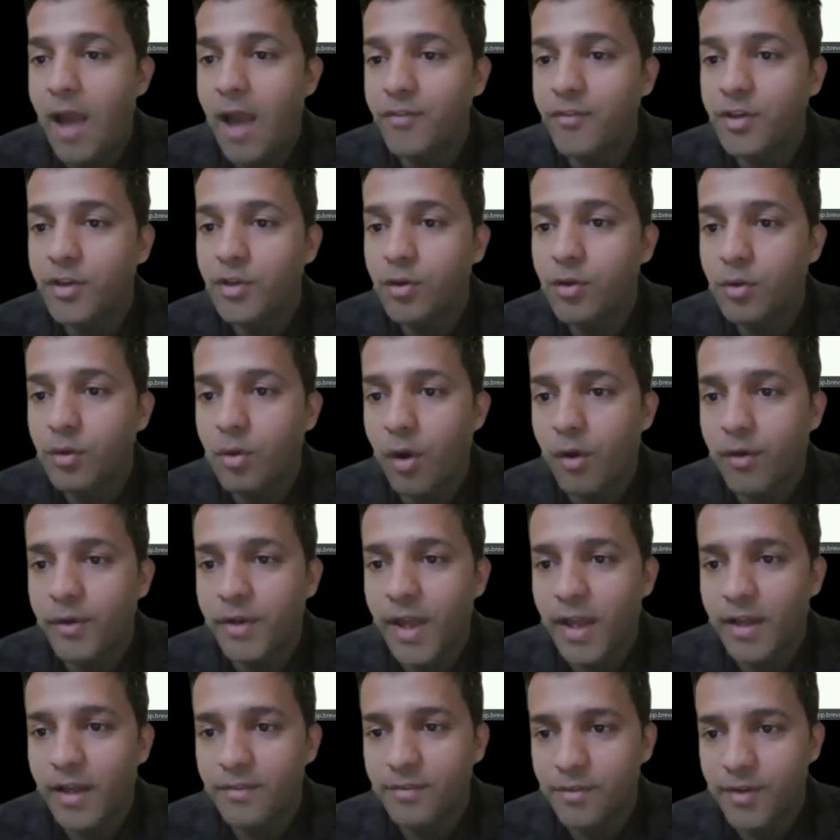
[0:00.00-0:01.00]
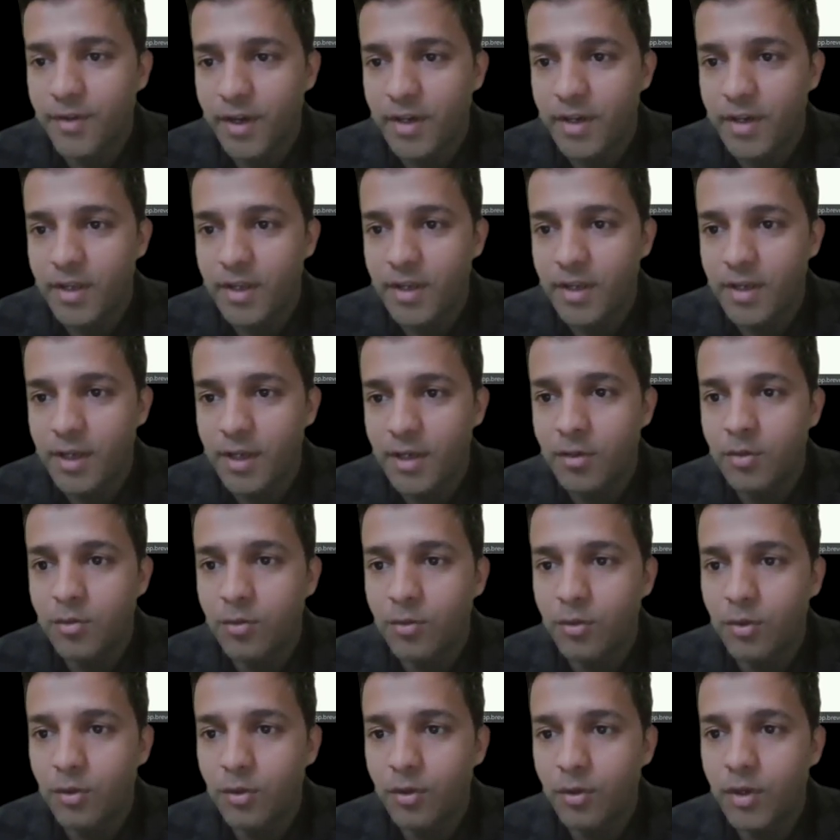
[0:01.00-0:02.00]
having your contacts ready
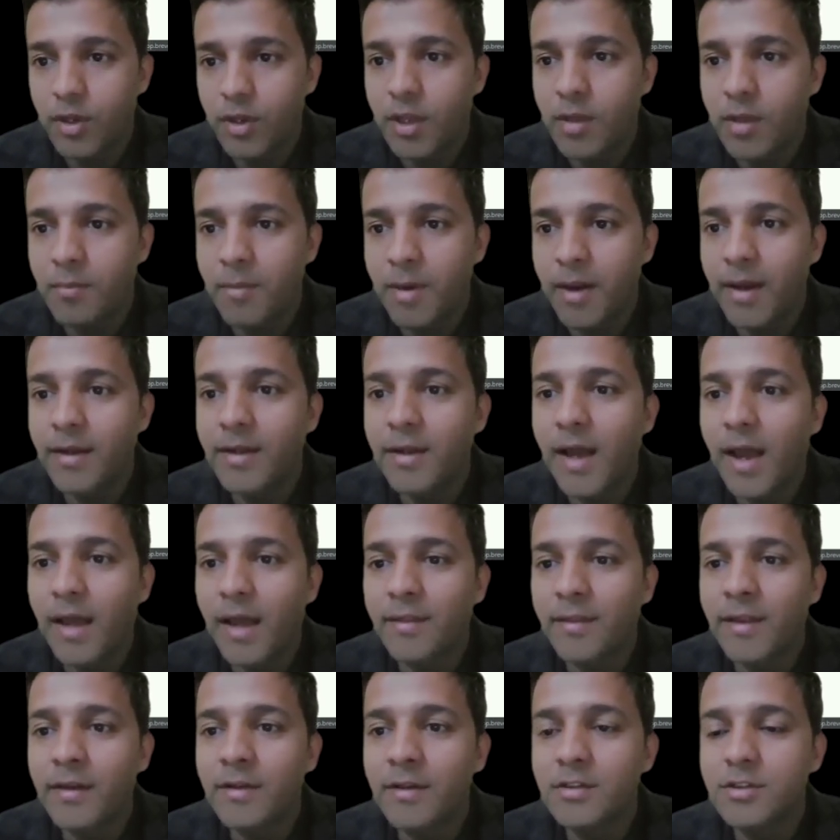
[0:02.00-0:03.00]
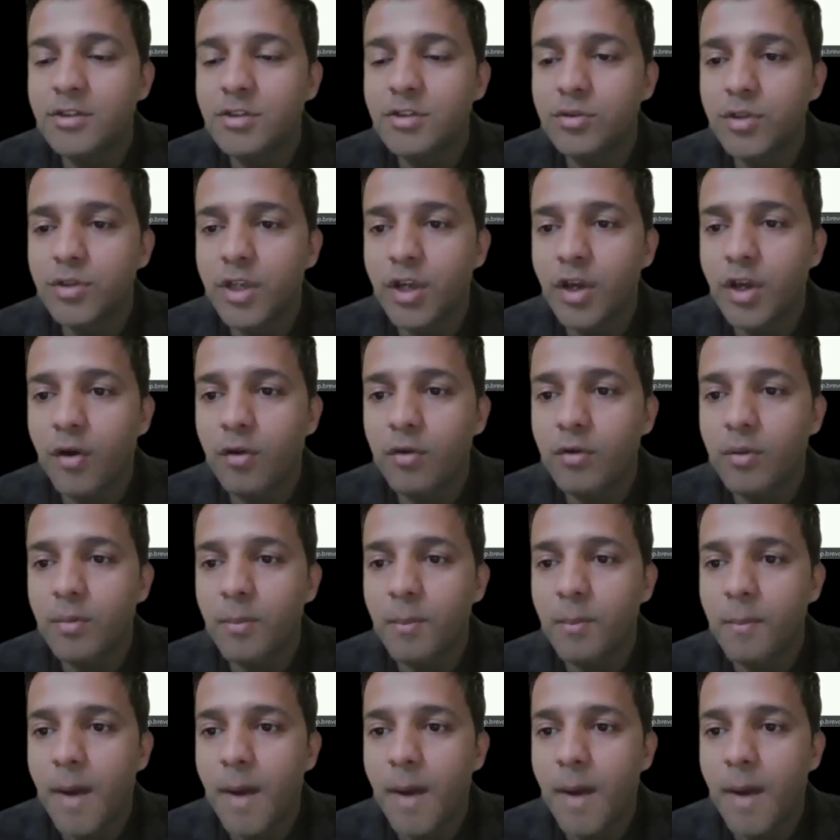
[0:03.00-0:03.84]
into your email and then shooting out